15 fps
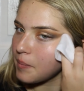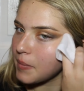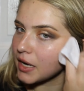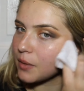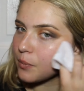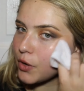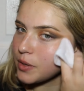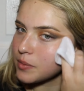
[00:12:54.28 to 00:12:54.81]

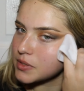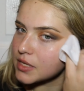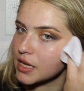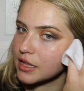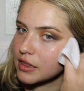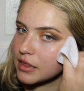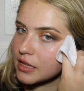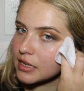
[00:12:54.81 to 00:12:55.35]
makeup wipes
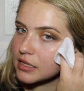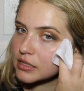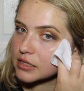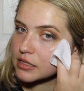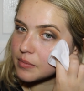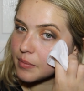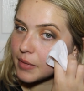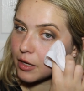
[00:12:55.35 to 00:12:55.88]
and they
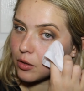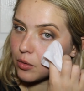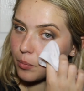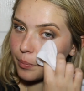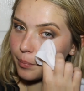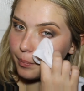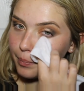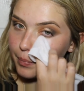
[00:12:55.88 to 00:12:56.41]
smell
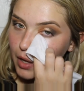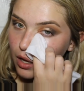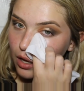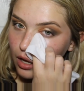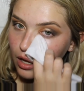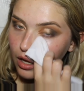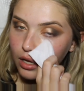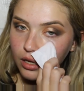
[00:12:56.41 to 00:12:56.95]

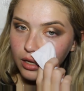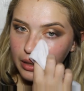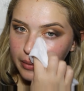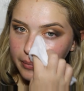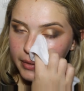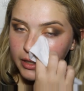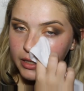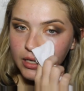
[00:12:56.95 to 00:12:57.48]

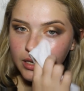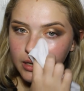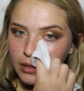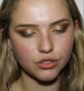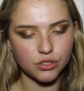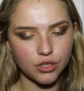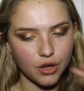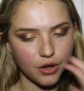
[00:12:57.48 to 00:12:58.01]
bomb.
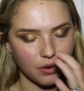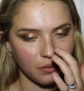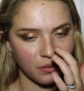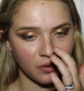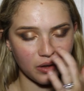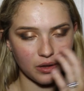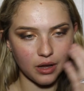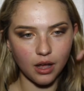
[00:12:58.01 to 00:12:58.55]

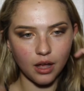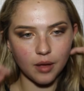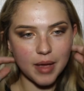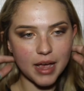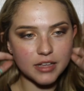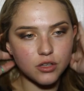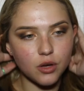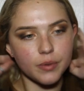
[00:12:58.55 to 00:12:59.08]
So, um,
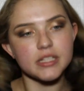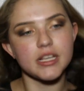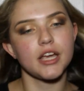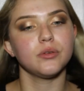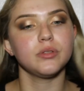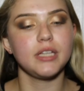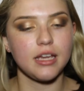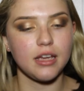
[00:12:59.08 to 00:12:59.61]
as always,
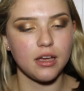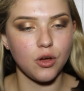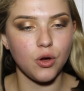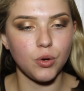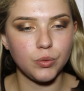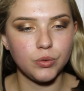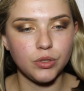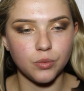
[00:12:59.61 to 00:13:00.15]
I only
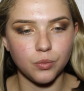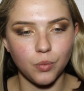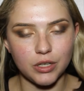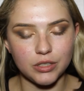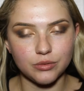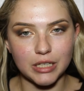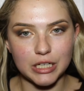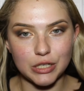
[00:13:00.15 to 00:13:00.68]
own
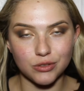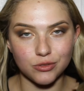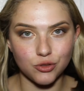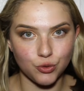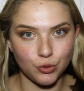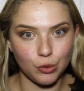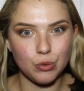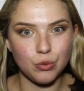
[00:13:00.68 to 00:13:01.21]
one, like,
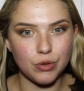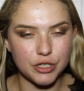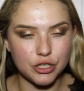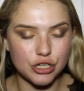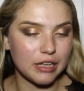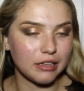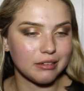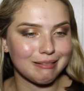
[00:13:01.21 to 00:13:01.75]
true
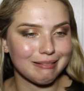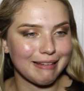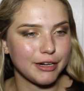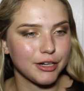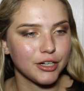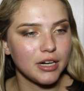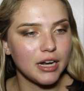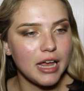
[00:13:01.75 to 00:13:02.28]
gel
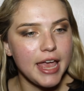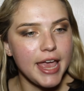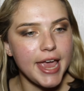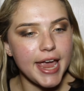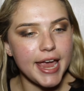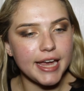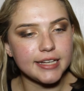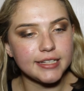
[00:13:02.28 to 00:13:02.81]
liner.
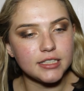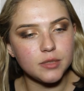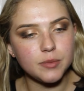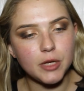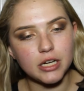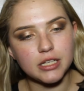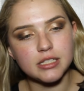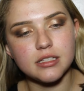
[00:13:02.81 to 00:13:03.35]
And to
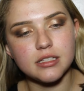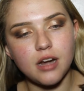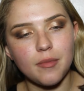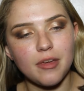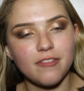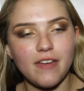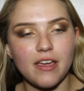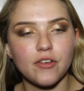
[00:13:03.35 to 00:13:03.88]
be it's not
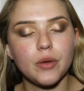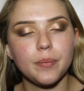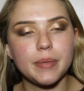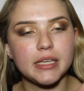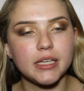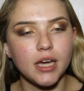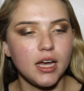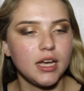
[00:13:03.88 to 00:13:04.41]
my favorite
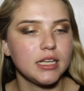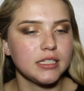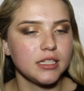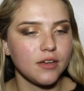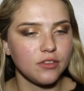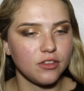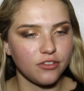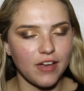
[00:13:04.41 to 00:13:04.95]

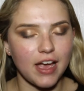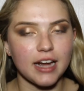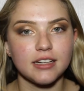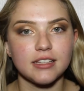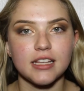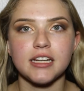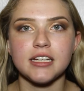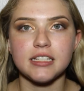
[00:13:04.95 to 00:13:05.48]
because of the
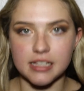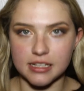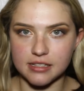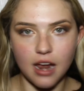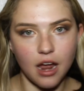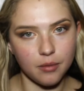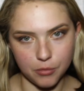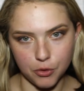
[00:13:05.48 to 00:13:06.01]
fact that it does
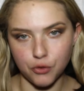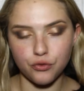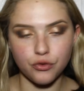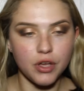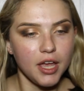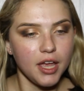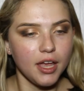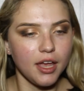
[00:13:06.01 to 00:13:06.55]
not move.